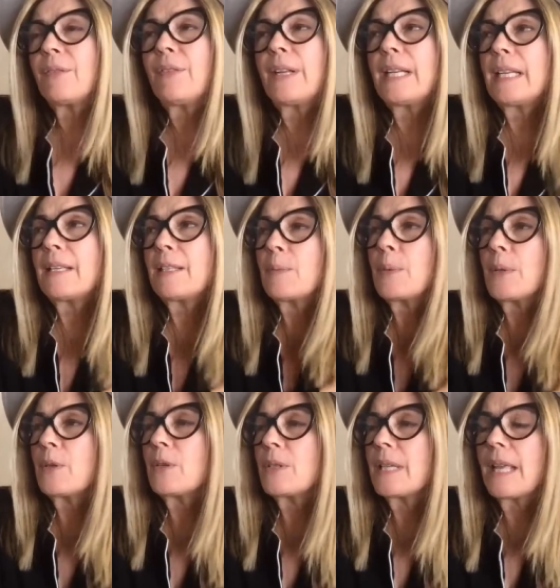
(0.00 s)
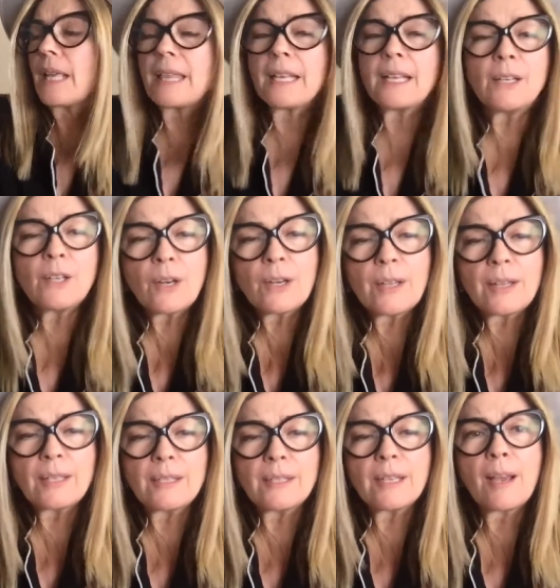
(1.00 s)
funny, it's because I think a lot of the
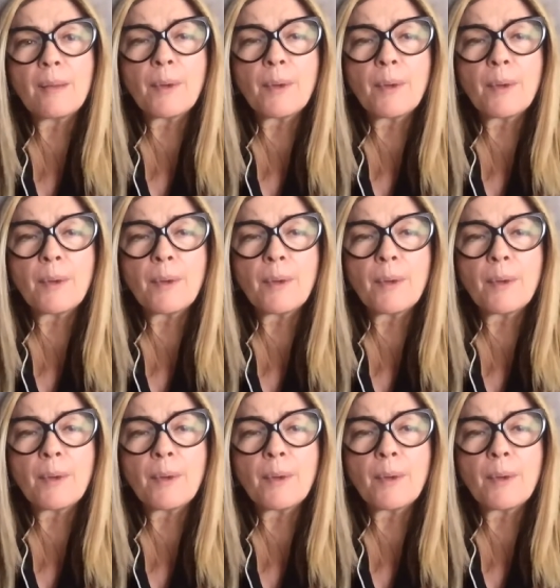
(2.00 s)
time,